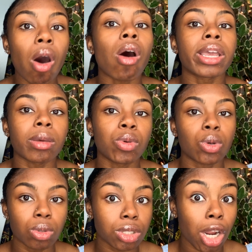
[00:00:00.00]
all
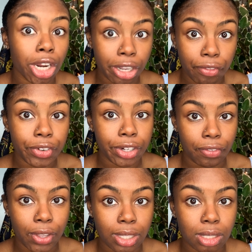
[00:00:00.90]
chemicals are good for your
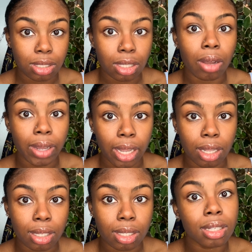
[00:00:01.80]
face. Okay?
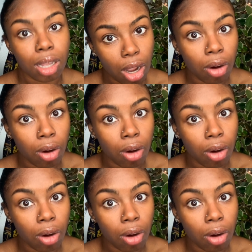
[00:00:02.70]
All